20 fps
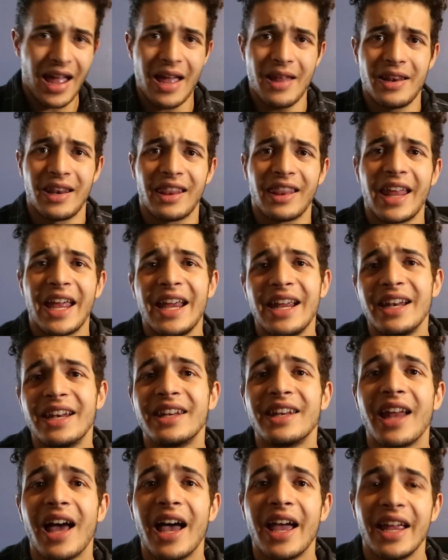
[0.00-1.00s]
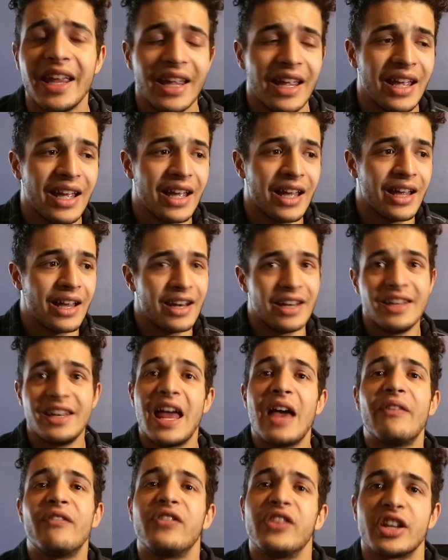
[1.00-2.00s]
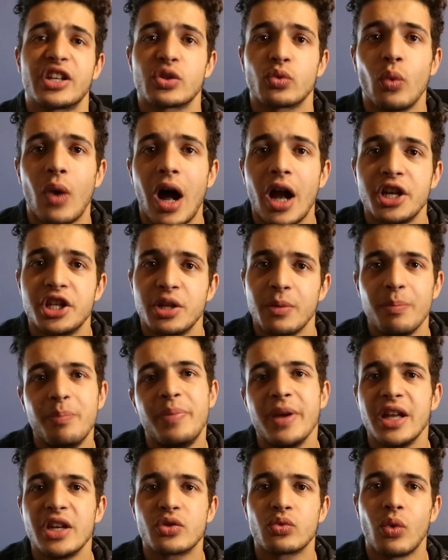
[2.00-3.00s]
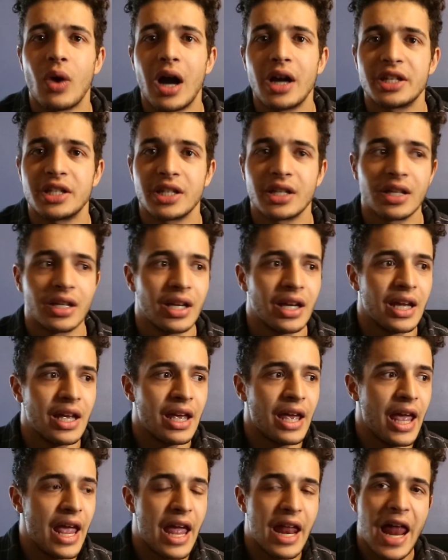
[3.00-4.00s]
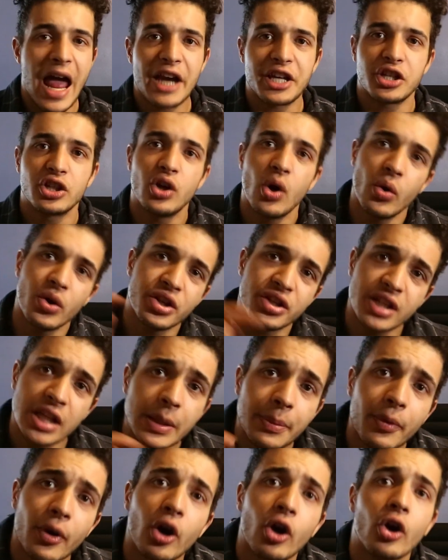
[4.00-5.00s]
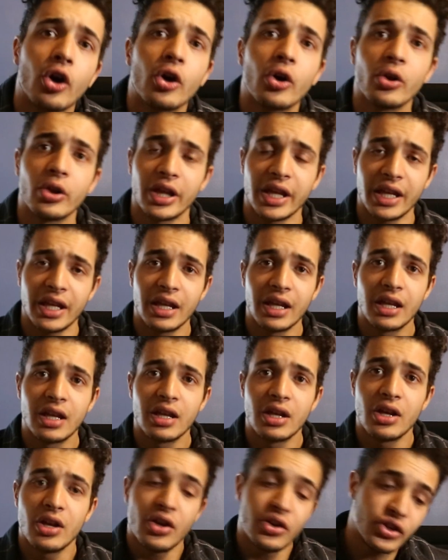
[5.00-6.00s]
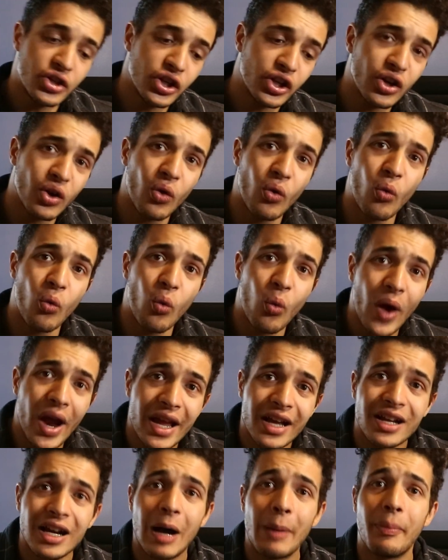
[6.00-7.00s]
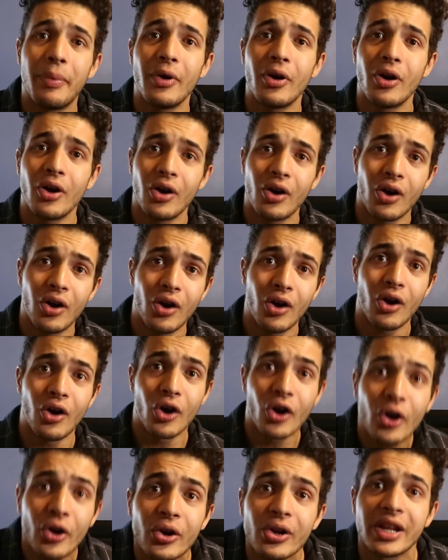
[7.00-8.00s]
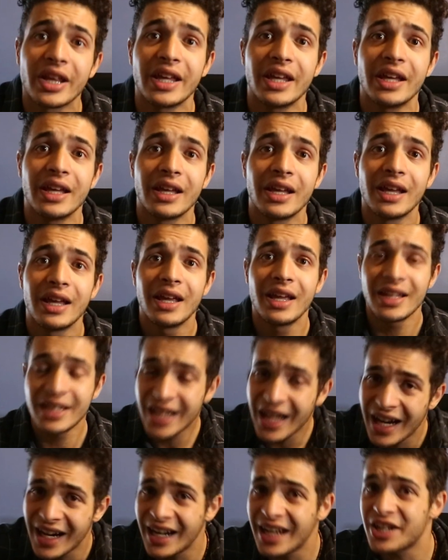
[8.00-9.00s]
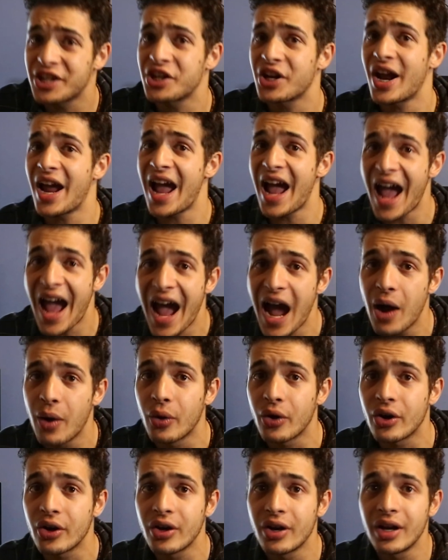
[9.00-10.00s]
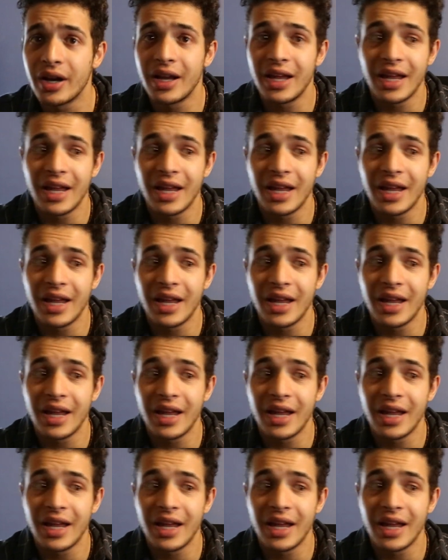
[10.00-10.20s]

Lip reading: late night Netflix watching, binge watching, and actually go to sleep early so you can wake up early, get an extra hour,